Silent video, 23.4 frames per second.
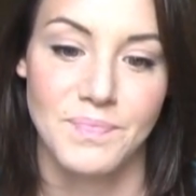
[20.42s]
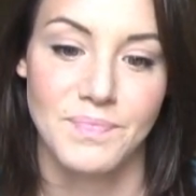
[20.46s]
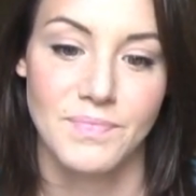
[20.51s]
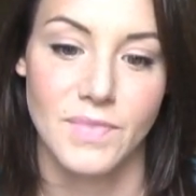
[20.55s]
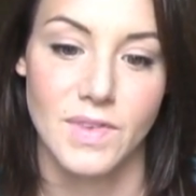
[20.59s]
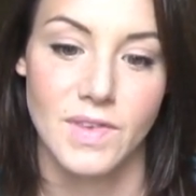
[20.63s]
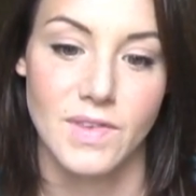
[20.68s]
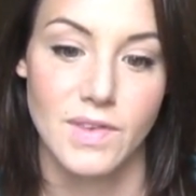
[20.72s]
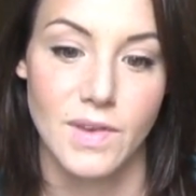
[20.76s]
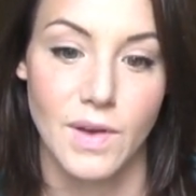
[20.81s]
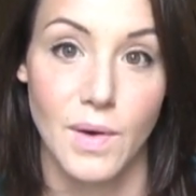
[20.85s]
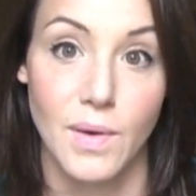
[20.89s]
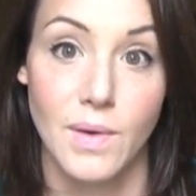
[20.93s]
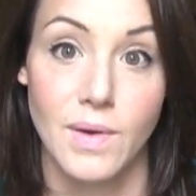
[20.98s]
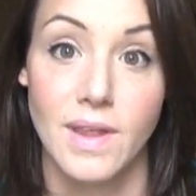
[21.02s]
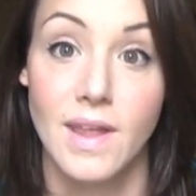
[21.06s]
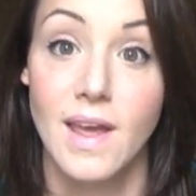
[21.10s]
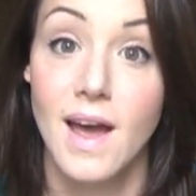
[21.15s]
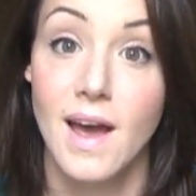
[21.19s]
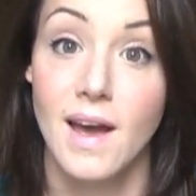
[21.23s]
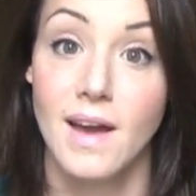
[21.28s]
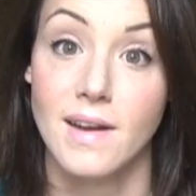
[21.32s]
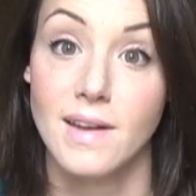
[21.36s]
So
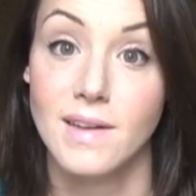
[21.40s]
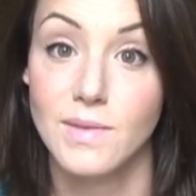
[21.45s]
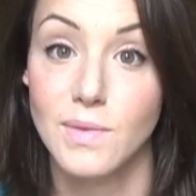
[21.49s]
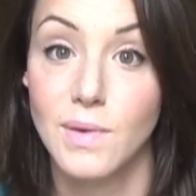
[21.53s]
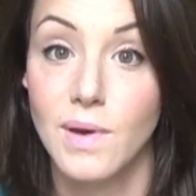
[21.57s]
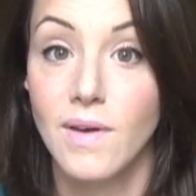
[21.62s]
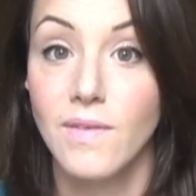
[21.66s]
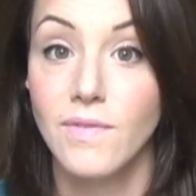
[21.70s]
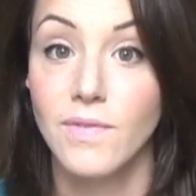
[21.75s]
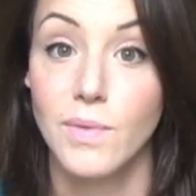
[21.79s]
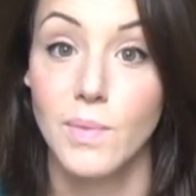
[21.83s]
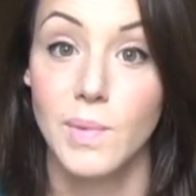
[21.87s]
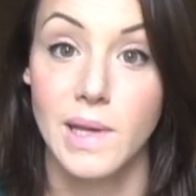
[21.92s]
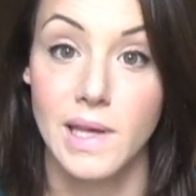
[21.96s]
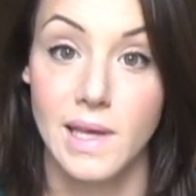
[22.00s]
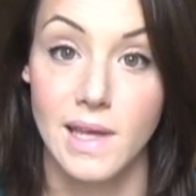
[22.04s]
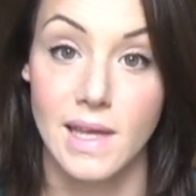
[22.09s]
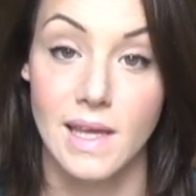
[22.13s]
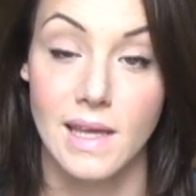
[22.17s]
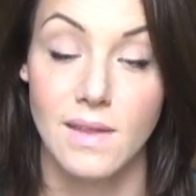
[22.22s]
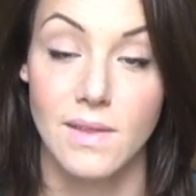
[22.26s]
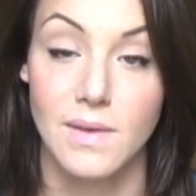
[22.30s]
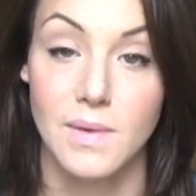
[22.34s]
yeah, 12th
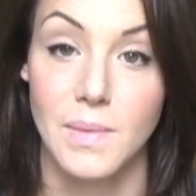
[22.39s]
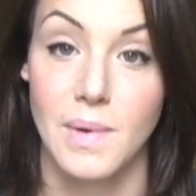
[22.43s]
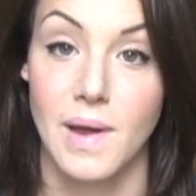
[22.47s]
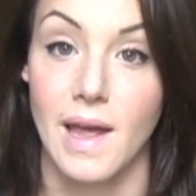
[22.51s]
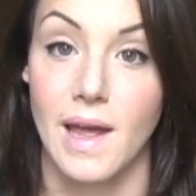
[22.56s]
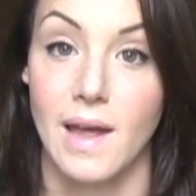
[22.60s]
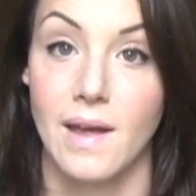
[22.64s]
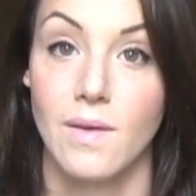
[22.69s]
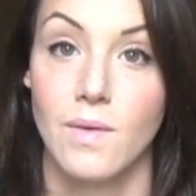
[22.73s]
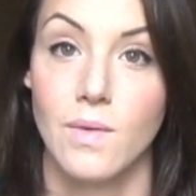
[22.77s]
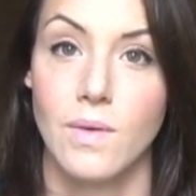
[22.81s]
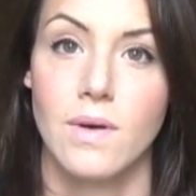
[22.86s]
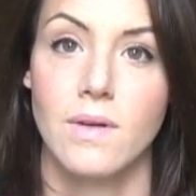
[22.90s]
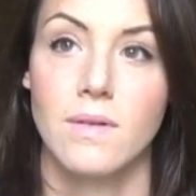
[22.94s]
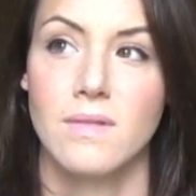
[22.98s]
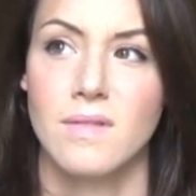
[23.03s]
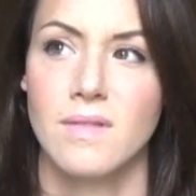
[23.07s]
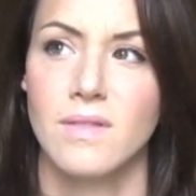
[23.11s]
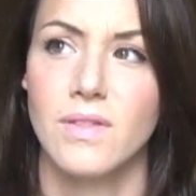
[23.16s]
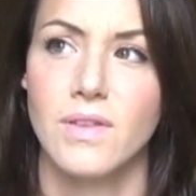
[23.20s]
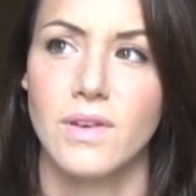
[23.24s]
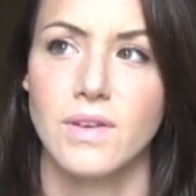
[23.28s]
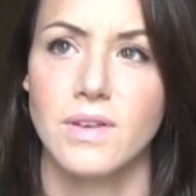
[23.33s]
week either way, or
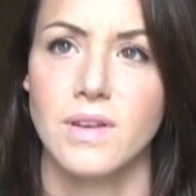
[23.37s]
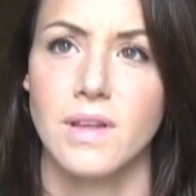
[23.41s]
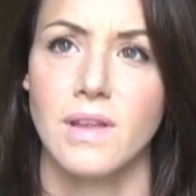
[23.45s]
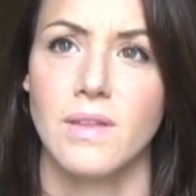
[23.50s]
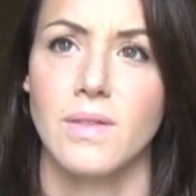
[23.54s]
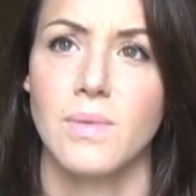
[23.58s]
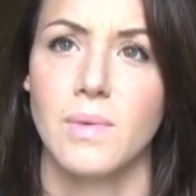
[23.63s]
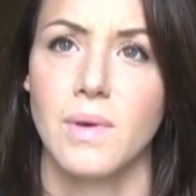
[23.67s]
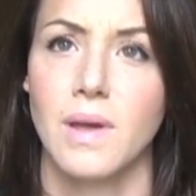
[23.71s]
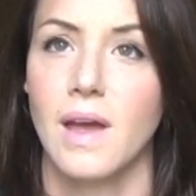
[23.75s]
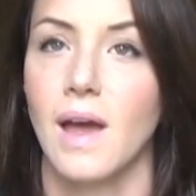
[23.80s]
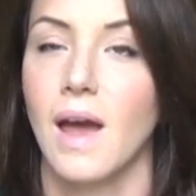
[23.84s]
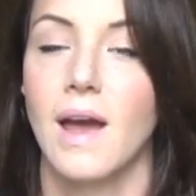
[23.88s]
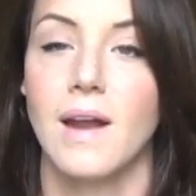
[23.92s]
13th week.